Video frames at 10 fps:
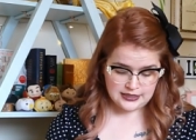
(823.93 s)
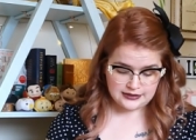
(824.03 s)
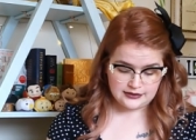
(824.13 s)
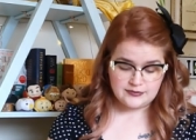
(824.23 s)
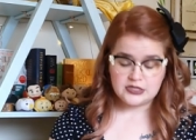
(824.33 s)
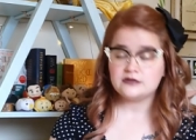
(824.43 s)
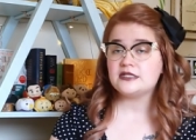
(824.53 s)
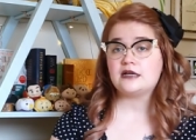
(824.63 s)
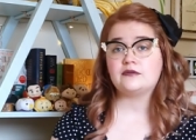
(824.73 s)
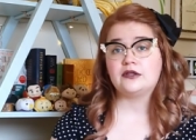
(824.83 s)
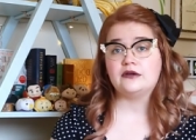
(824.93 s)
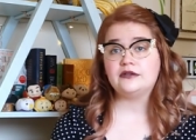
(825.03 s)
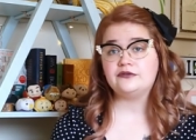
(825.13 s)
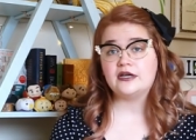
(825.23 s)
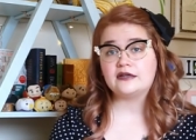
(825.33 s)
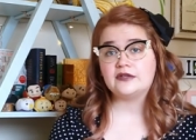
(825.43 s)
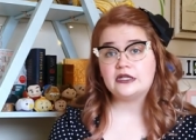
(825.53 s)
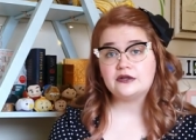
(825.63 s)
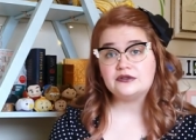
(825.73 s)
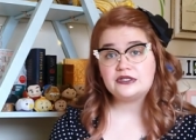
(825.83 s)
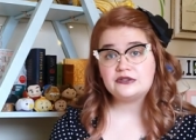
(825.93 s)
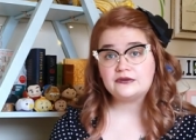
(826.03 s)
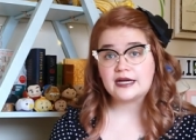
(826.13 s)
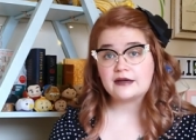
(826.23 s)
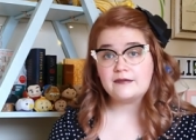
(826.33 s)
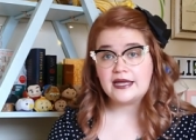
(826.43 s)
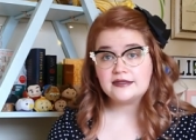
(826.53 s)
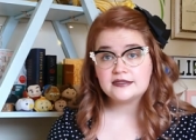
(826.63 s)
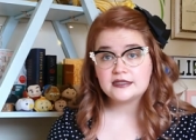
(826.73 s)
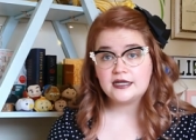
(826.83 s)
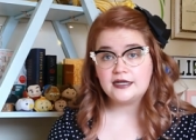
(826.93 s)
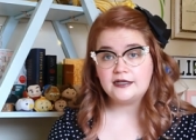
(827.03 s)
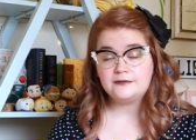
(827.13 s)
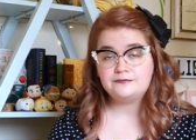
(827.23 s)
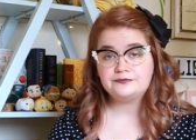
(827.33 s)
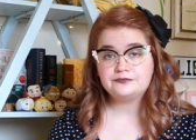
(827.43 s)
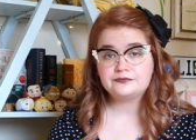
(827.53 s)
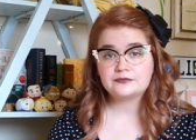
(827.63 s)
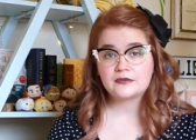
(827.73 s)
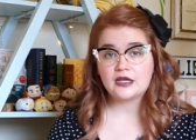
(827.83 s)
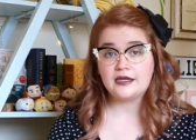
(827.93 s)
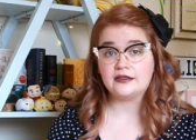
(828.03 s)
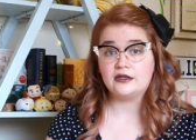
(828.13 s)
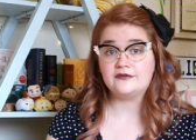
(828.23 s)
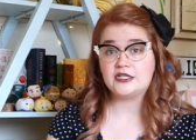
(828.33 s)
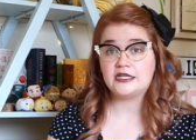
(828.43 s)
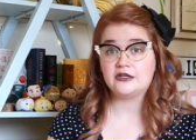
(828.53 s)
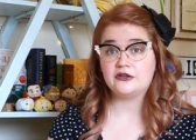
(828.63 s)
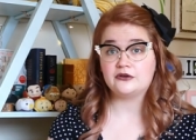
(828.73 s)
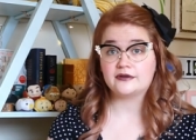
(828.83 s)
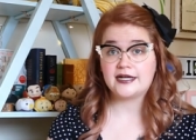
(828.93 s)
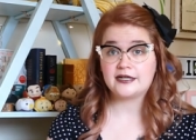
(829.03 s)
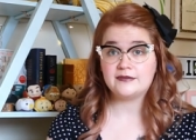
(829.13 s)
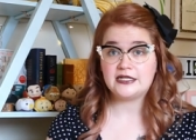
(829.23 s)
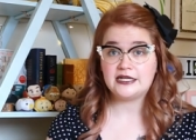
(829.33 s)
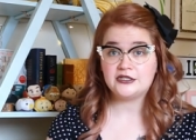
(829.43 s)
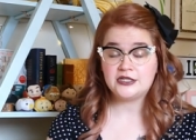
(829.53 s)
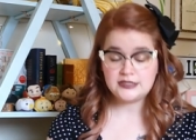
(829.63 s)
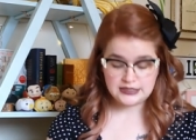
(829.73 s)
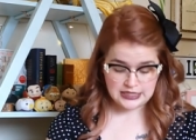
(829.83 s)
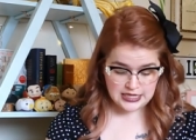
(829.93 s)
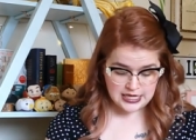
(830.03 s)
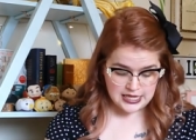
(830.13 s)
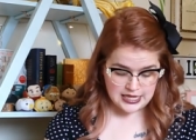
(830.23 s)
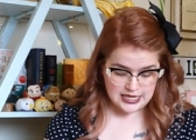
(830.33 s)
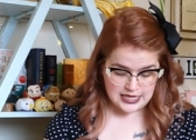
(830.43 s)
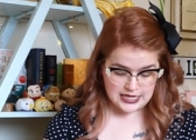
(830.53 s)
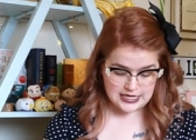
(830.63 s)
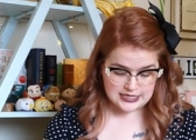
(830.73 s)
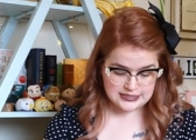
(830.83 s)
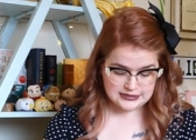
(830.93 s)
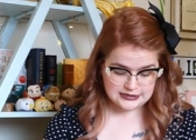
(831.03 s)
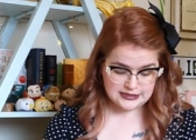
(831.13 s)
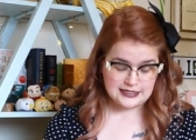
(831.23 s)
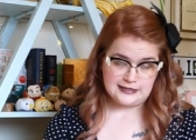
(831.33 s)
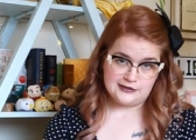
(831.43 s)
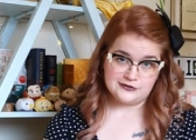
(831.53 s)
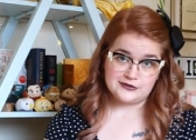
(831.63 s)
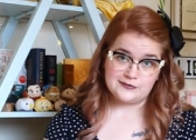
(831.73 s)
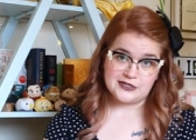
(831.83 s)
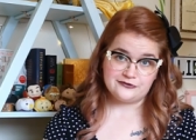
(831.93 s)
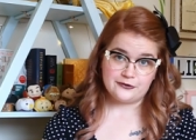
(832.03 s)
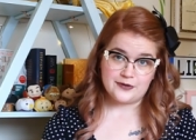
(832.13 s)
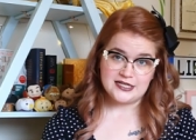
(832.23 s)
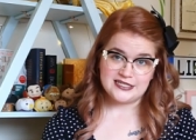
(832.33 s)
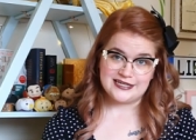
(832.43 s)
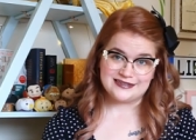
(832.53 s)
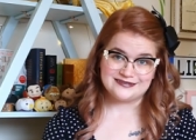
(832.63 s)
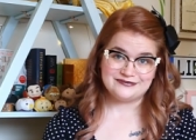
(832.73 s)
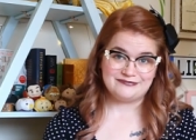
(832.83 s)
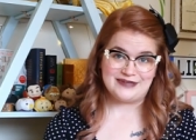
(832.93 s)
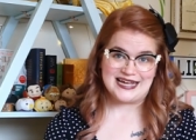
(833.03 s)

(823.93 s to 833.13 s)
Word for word: Let me know down below if you have any cozies you recommend. Um, I'd love to hear your recommendations. And thank you so much for watching. Bye,